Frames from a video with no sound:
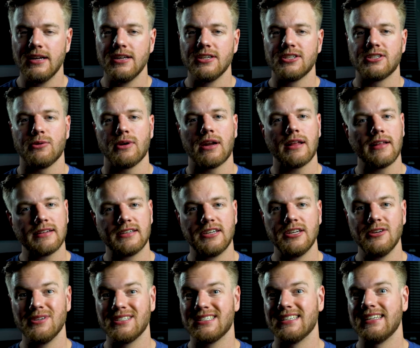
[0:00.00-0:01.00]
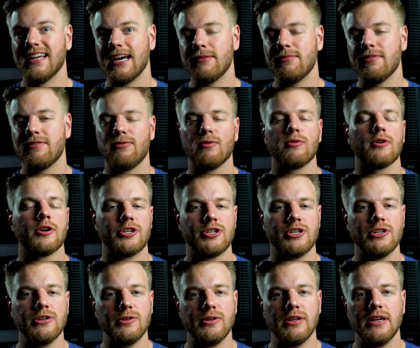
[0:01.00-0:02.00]
So what I like to do is the night before a
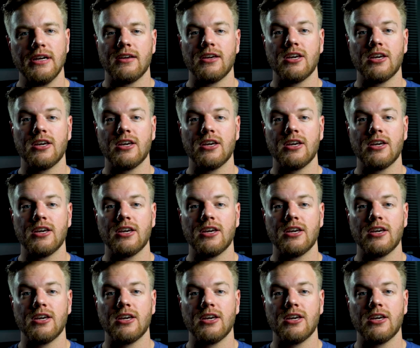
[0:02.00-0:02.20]
shoot,